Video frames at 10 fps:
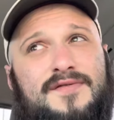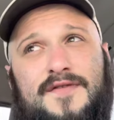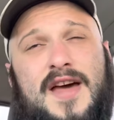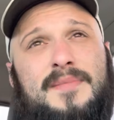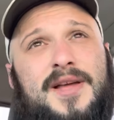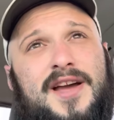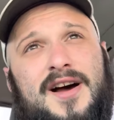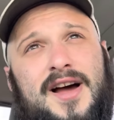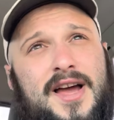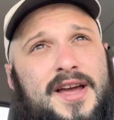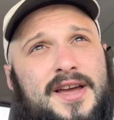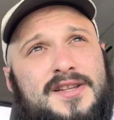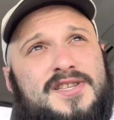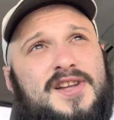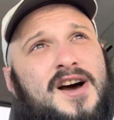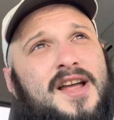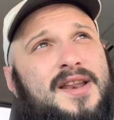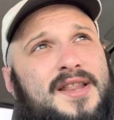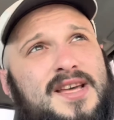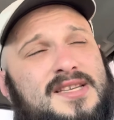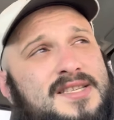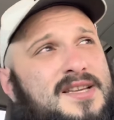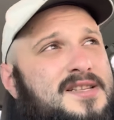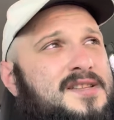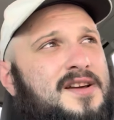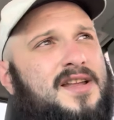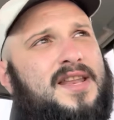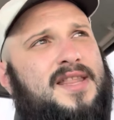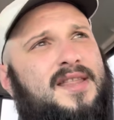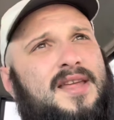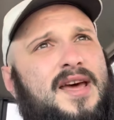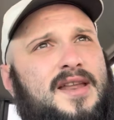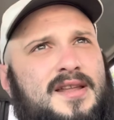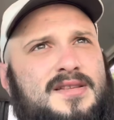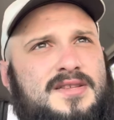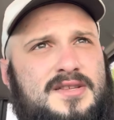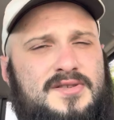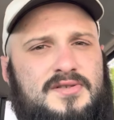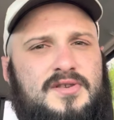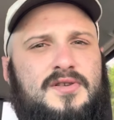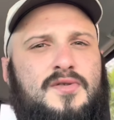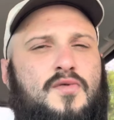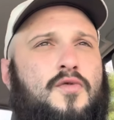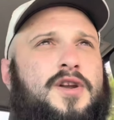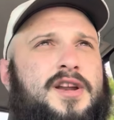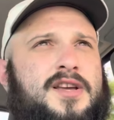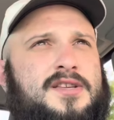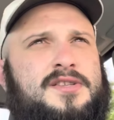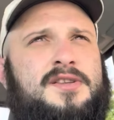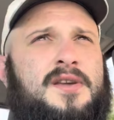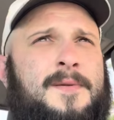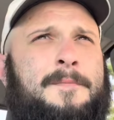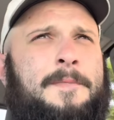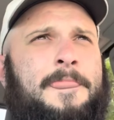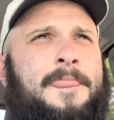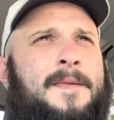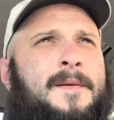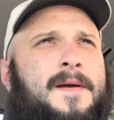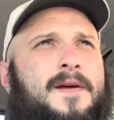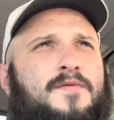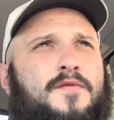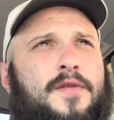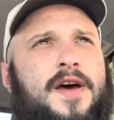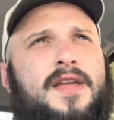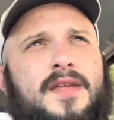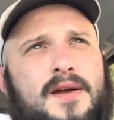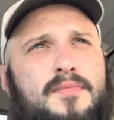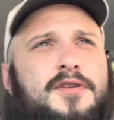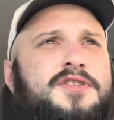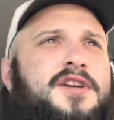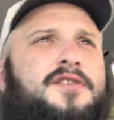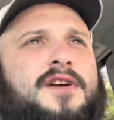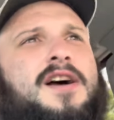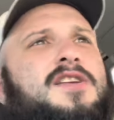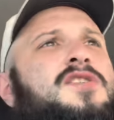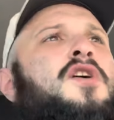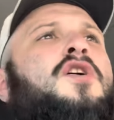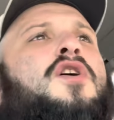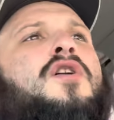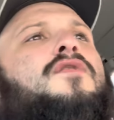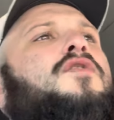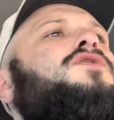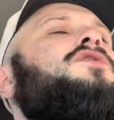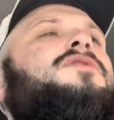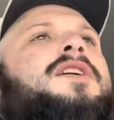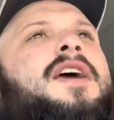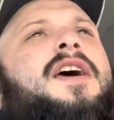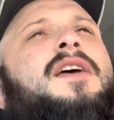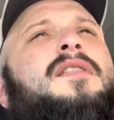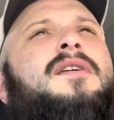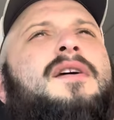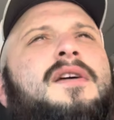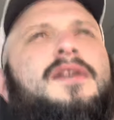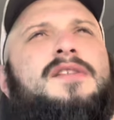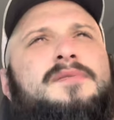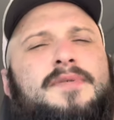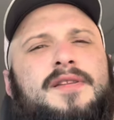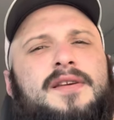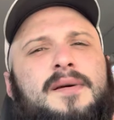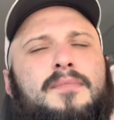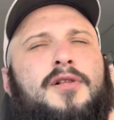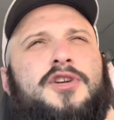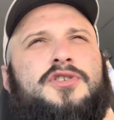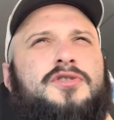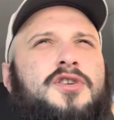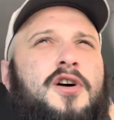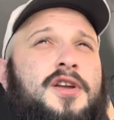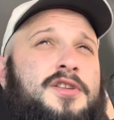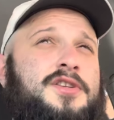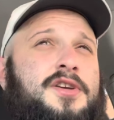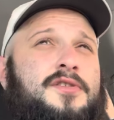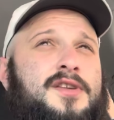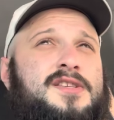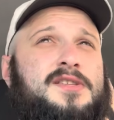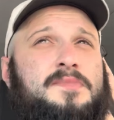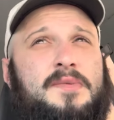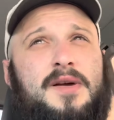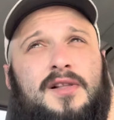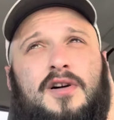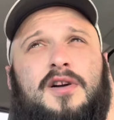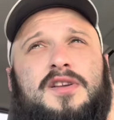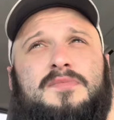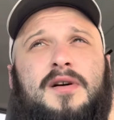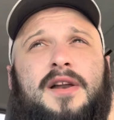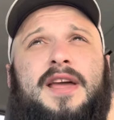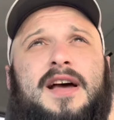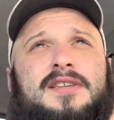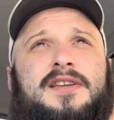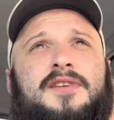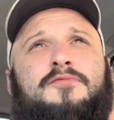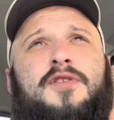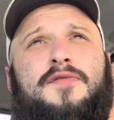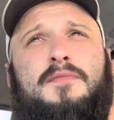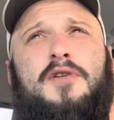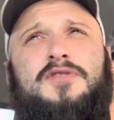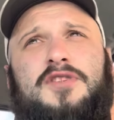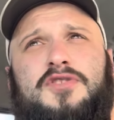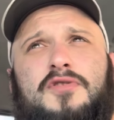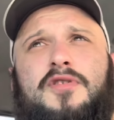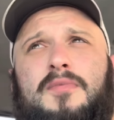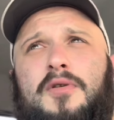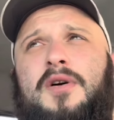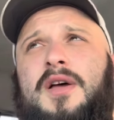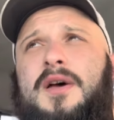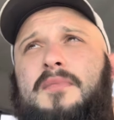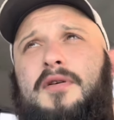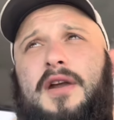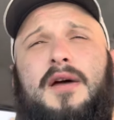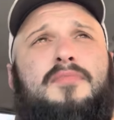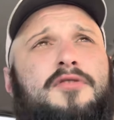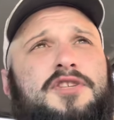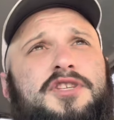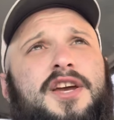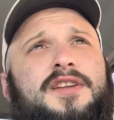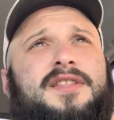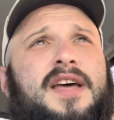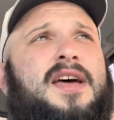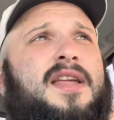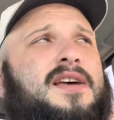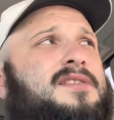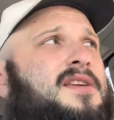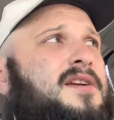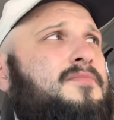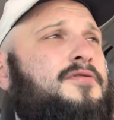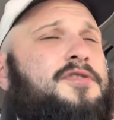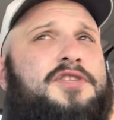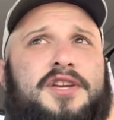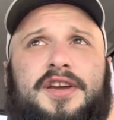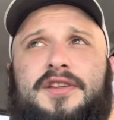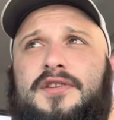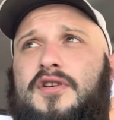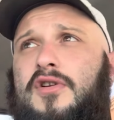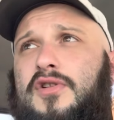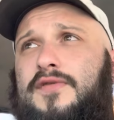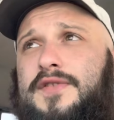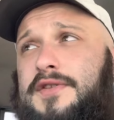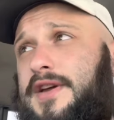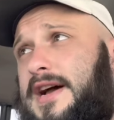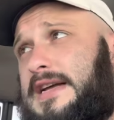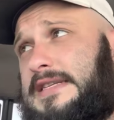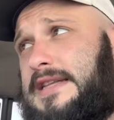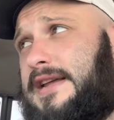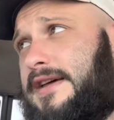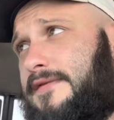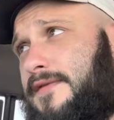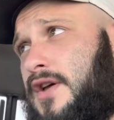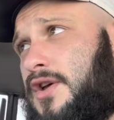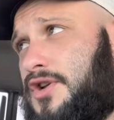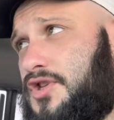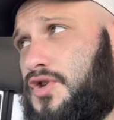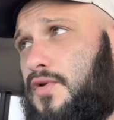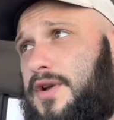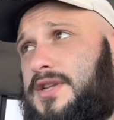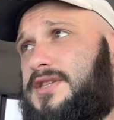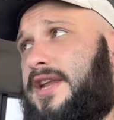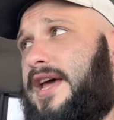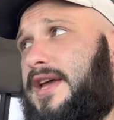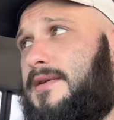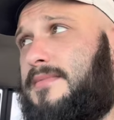Family Guy, it's not this, it's not that, it's what it is. And for that, I appreciate you guys for tuning in. It's been a pleasure talking to you. This has been my longest podcast and one of the most enjoyable. But I appreciate that, as I appreciate all of you guys that have joined today,